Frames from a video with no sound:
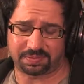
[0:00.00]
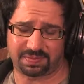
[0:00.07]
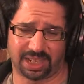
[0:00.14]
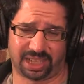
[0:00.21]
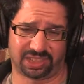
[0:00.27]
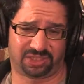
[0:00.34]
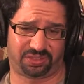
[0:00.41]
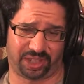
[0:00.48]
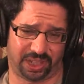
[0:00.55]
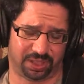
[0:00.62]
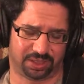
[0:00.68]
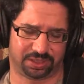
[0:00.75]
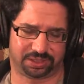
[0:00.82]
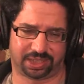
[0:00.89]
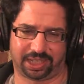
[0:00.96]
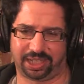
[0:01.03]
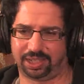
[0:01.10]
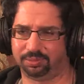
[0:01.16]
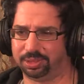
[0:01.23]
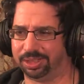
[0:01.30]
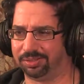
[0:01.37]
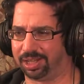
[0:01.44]
has failed, and
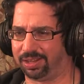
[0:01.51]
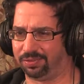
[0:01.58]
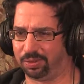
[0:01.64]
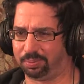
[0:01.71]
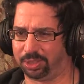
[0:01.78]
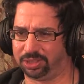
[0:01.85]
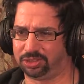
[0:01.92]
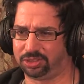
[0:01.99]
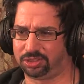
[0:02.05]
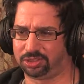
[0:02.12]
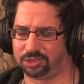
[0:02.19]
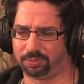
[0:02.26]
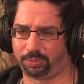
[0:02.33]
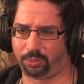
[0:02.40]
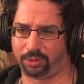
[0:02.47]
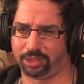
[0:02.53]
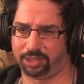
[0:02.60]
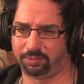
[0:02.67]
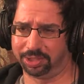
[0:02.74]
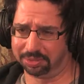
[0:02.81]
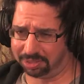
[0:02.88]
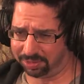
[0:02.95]
we don't have the budget to support it, and
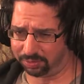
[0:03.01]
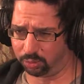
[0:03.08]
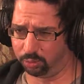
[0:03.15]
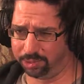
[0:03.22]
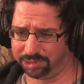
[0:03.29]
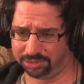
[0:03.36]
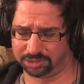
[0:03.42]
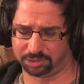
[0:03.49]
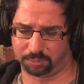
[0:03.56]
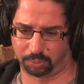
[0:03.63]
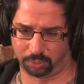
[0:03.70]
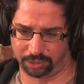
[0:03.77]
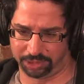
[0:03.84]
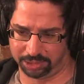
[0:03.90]
we don't have the will to support it, and